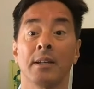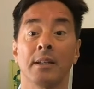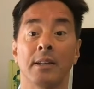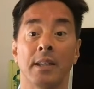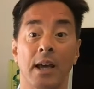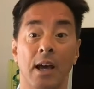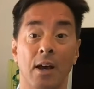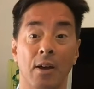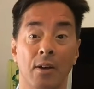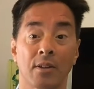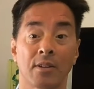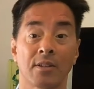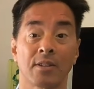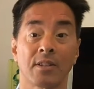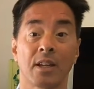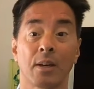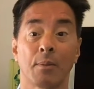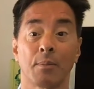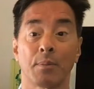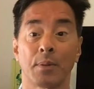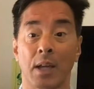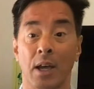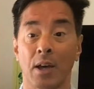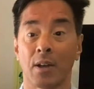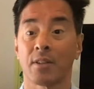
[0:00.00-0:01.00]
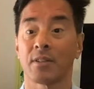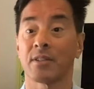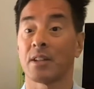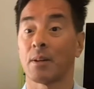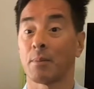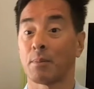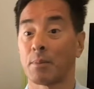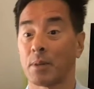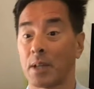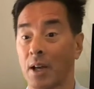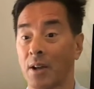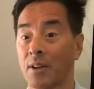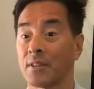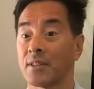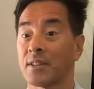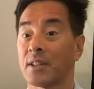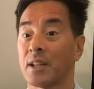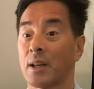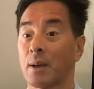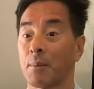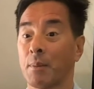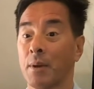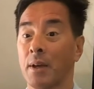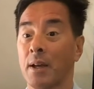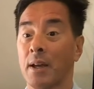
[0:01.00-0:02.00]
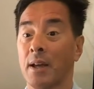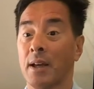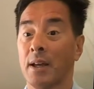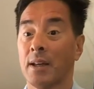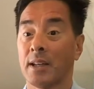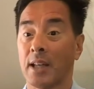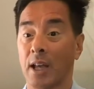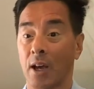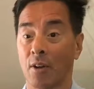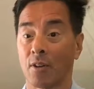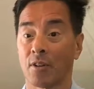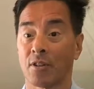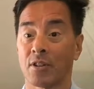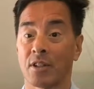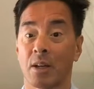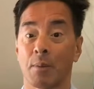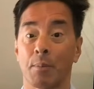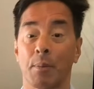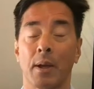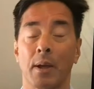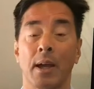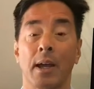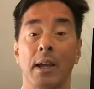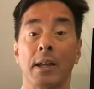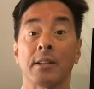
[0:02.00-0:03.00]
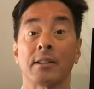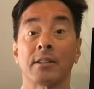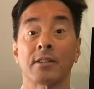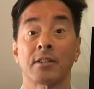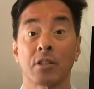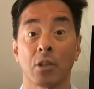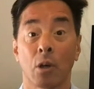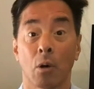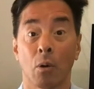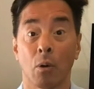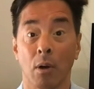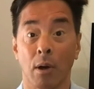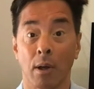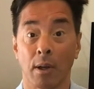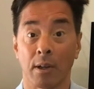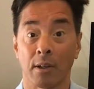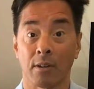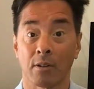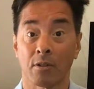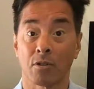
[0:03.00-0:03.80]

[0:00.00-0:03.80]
Down a step, down a step, down a step, down a step, and so on.